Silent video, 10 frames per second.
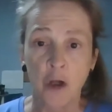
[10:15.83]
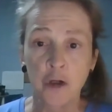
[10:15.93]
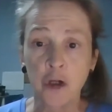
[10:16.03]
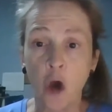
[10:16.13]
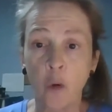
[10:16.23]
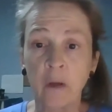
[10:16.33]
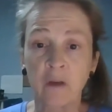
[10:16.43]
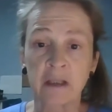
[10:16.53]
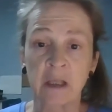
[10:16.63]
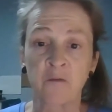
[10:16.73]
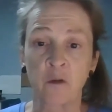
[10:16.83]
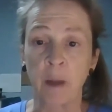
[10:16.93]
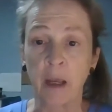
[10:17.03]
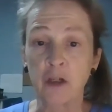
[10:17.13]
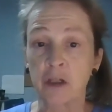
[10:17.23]
Knowing this
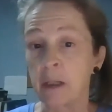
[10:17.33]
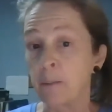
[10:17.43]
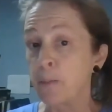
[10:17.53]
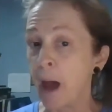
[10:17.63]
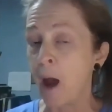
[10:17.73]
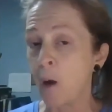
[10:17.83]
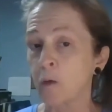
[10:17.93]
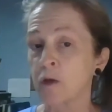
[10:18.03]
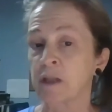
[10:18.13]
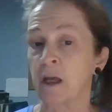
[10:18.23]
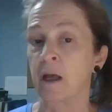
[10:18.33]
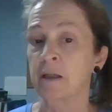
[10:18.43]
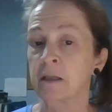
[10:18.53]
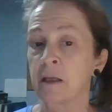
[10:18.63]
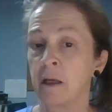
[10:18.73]
information empowers
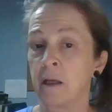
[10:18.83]
us